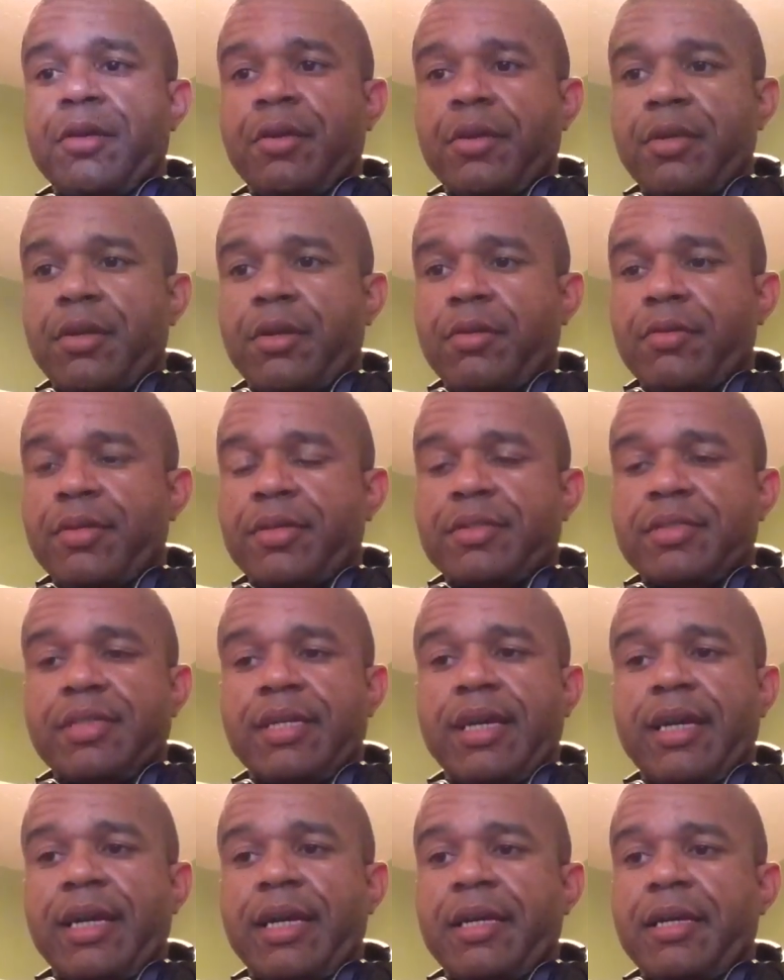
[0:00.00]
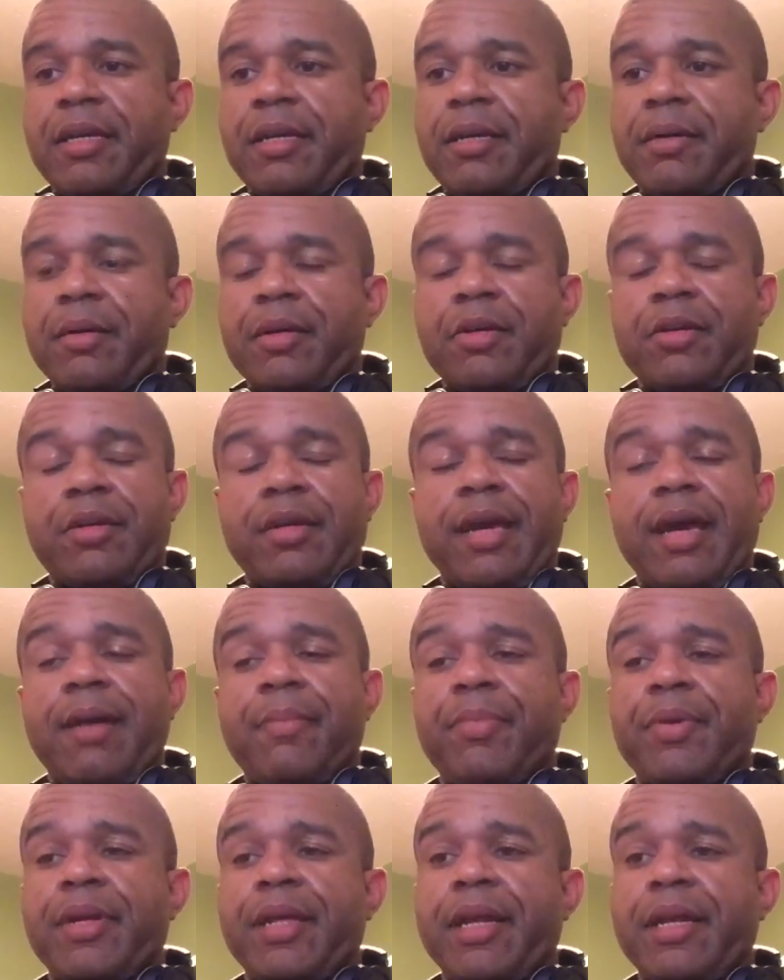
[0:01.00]
you know, this guy, it could have
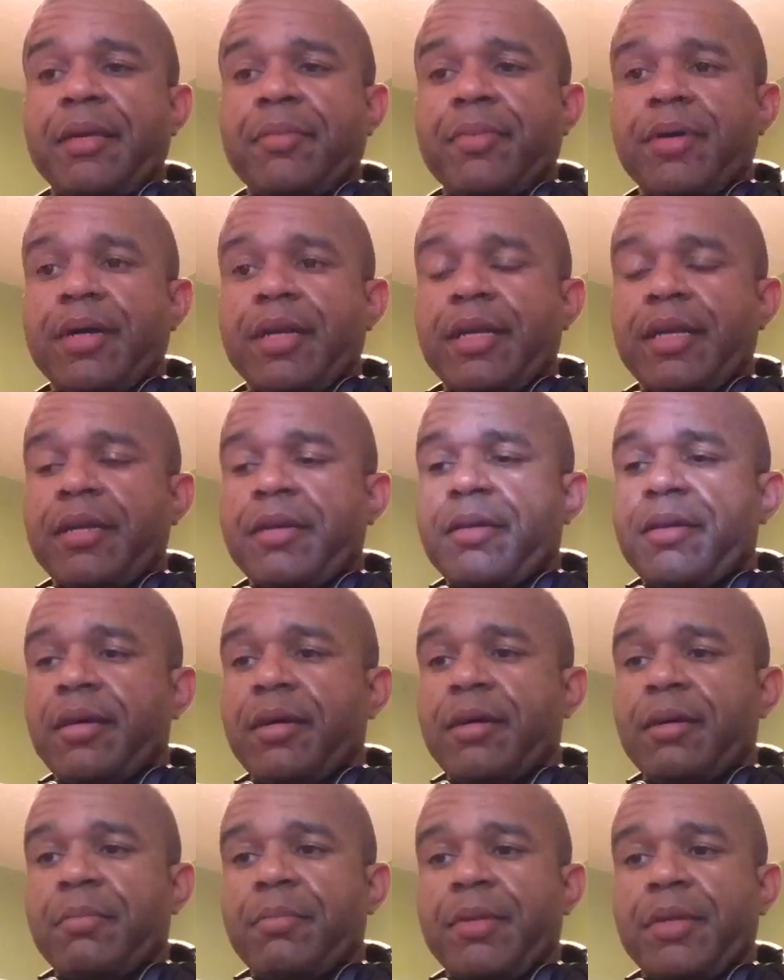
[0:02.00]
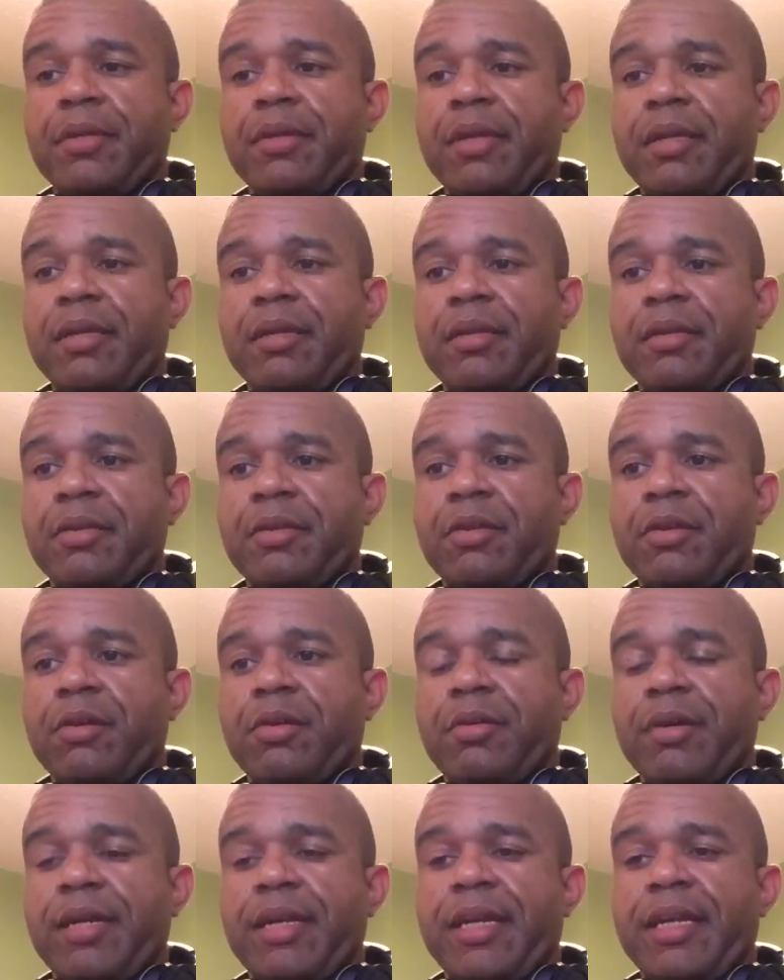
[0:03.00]
happened to anybody, and you
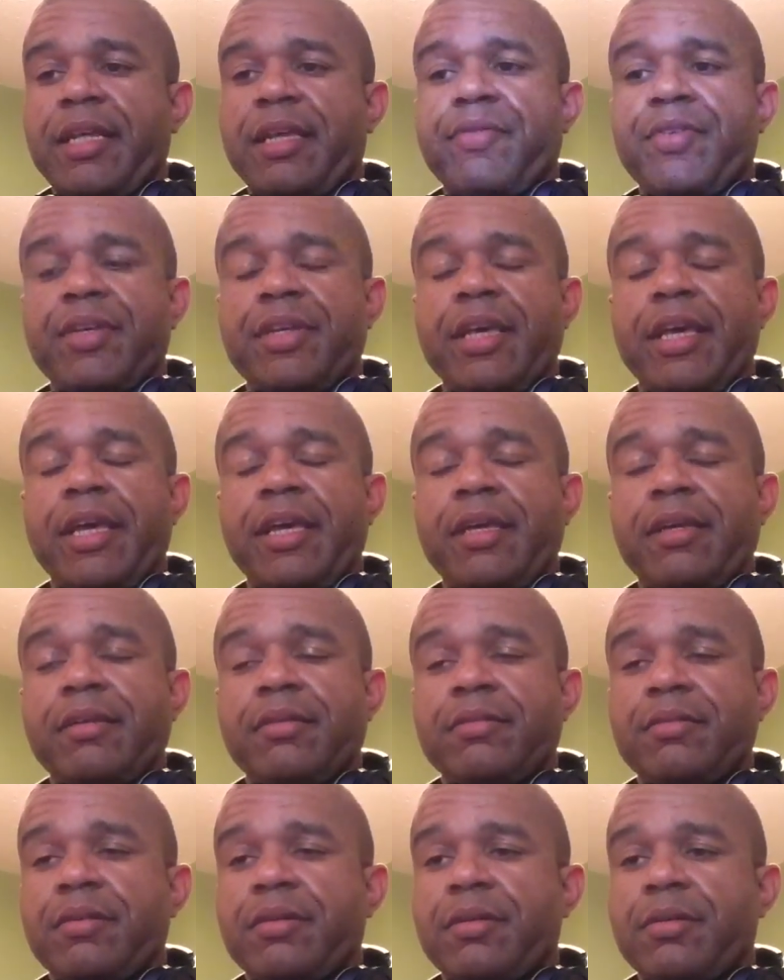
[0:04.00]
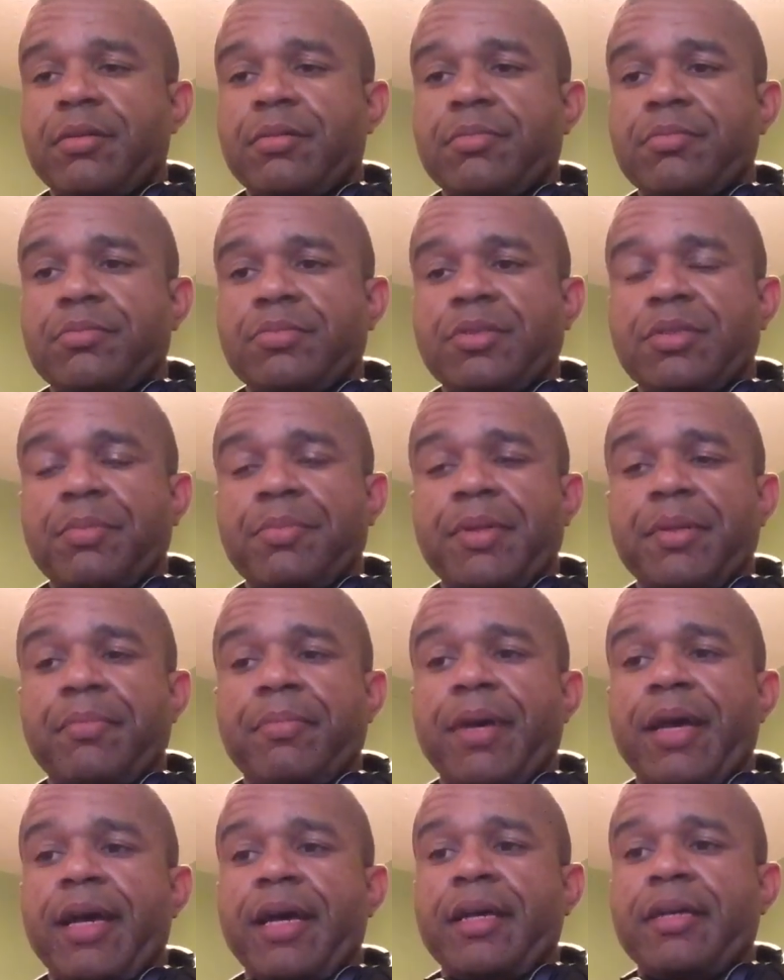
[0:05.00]
know, at any given day,
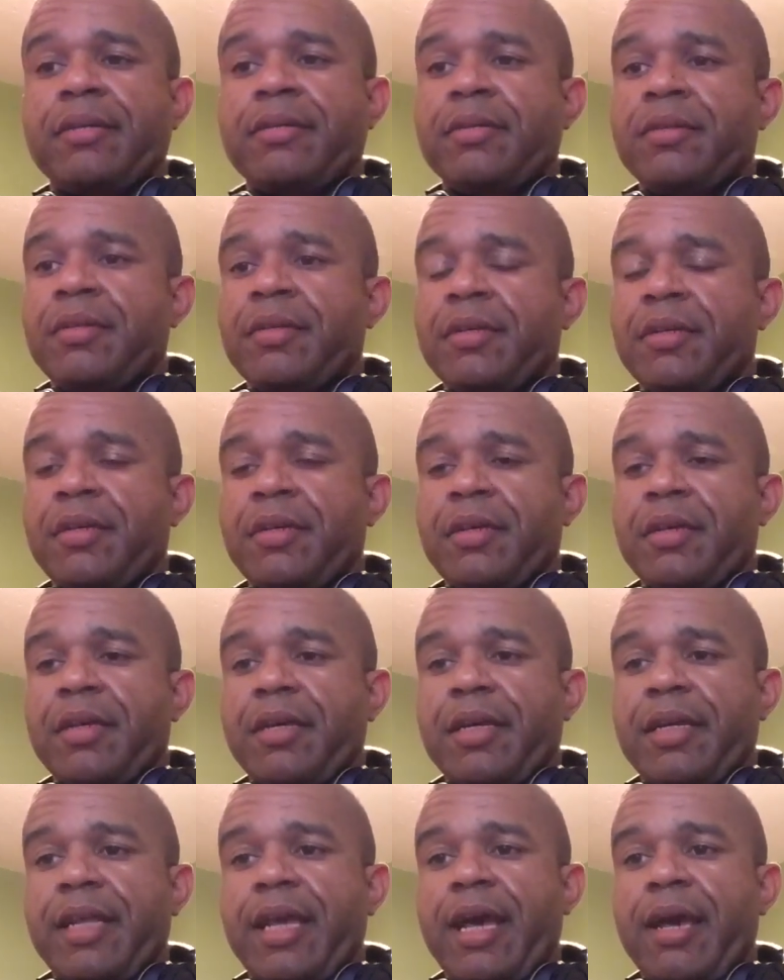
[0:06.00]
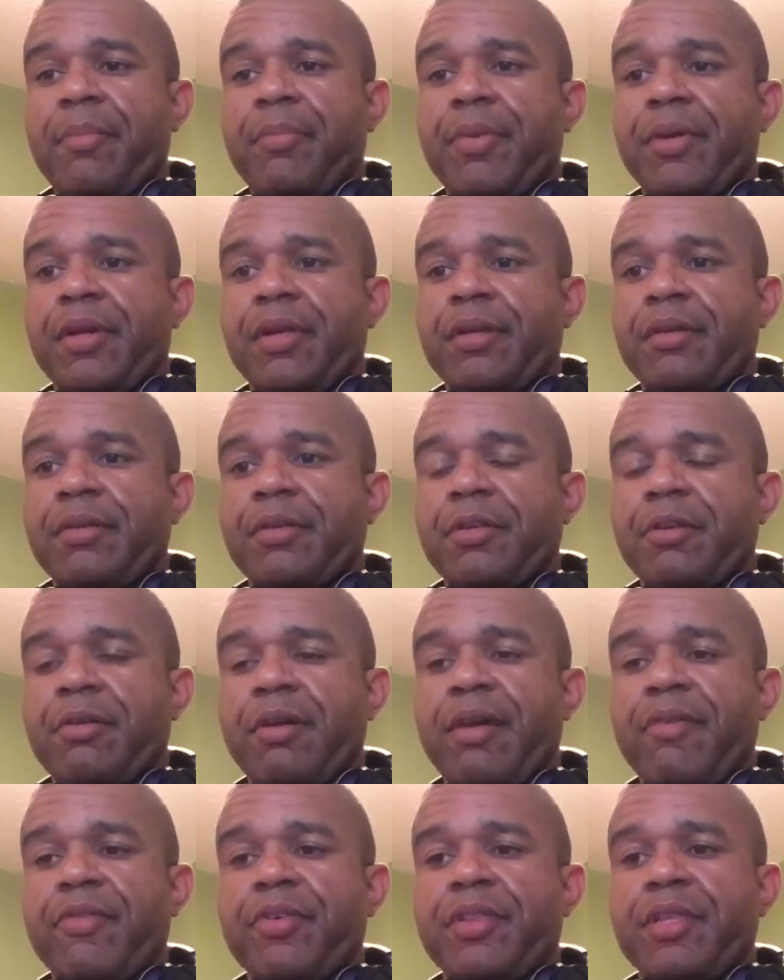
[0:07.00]
something bad can happen, and you
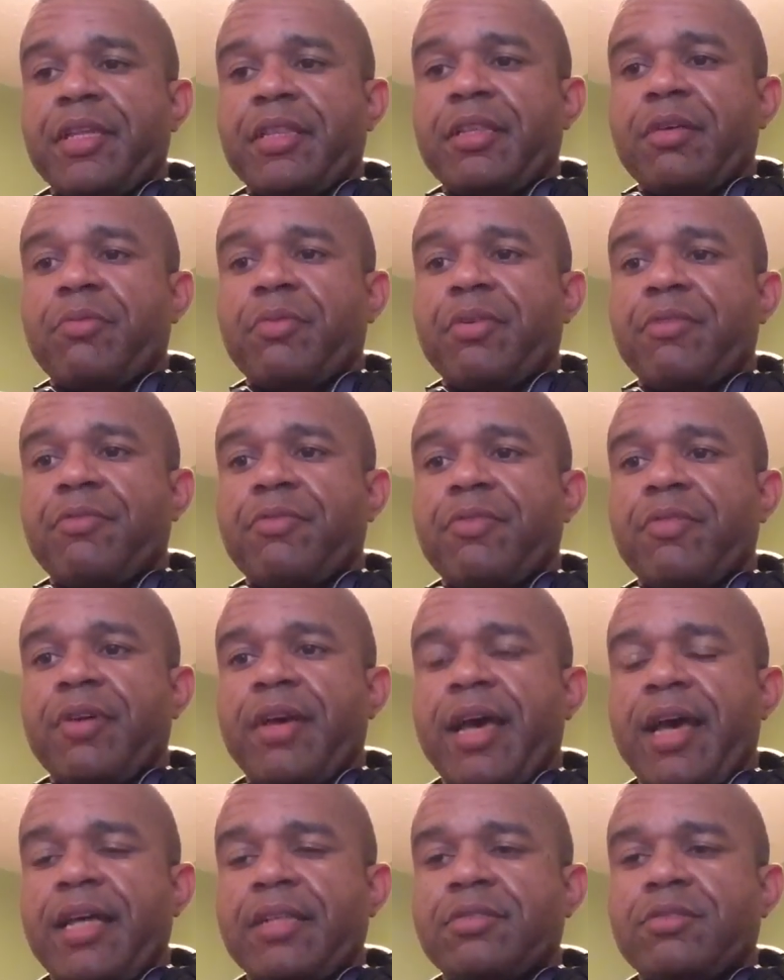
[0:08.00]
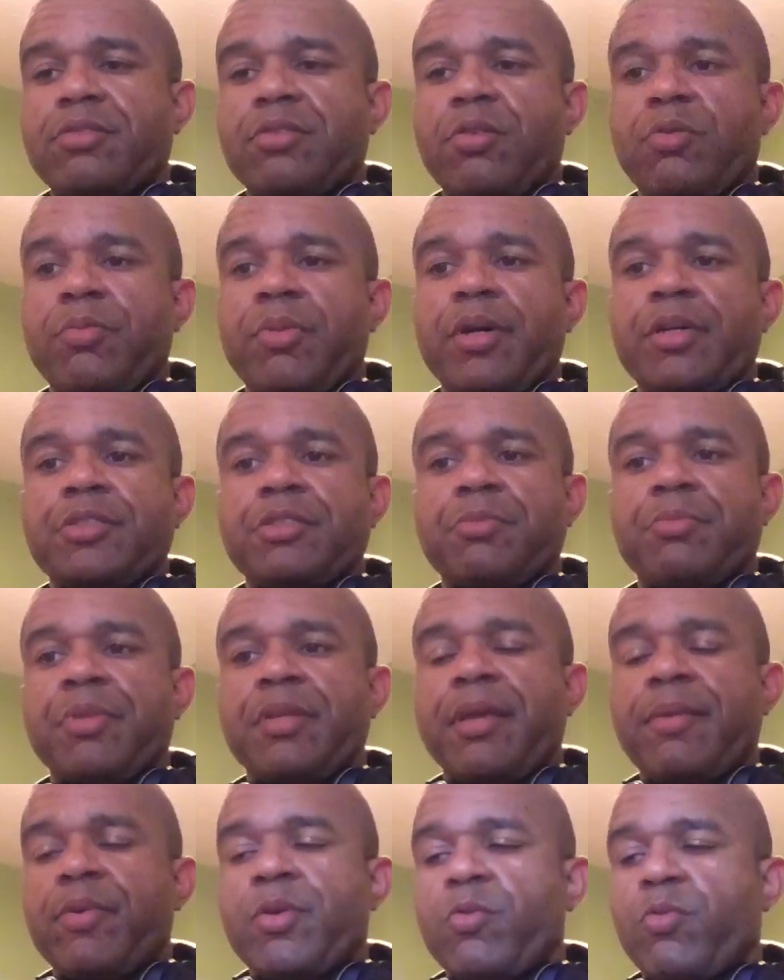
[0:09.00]
know, everything that we've had so much and
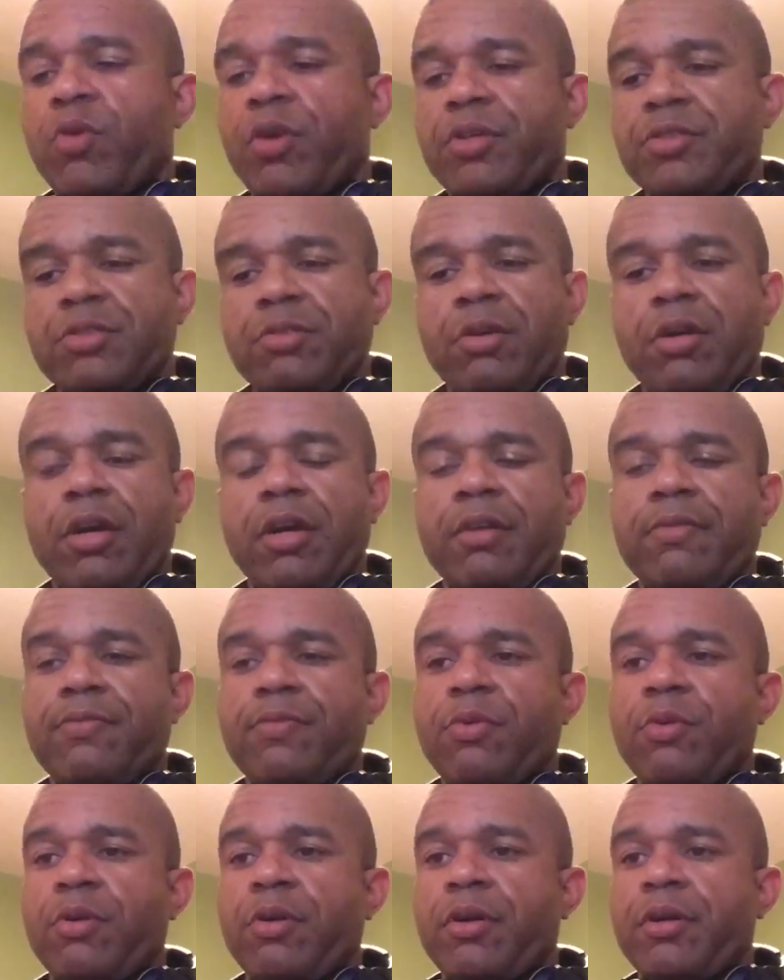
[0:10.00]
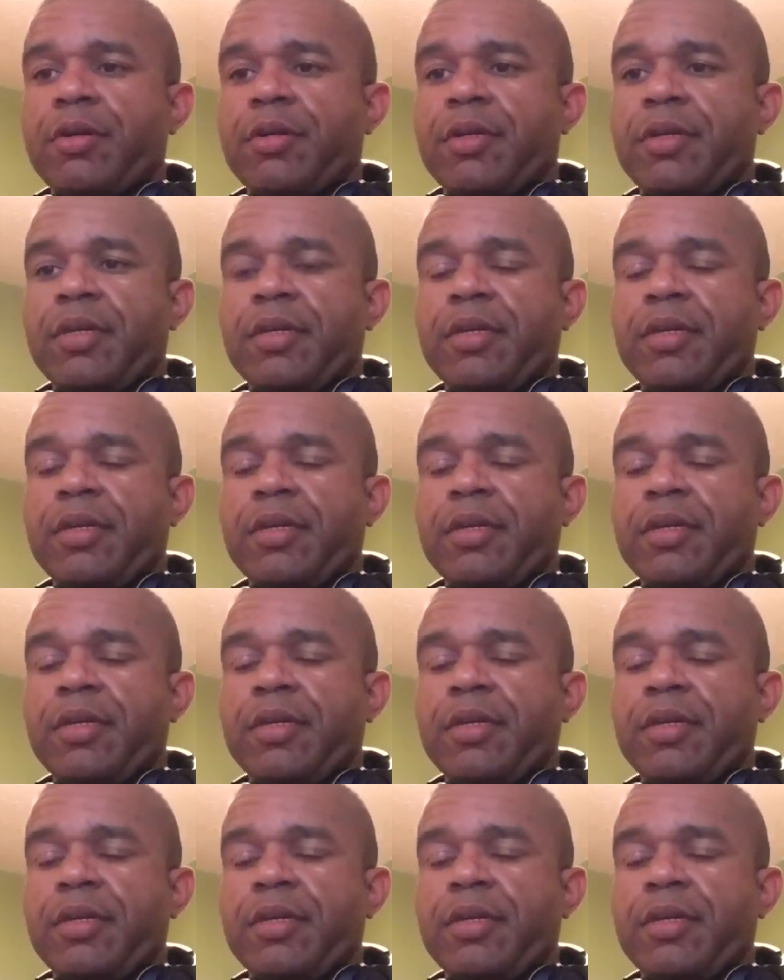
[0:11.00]
been able to work so hard for,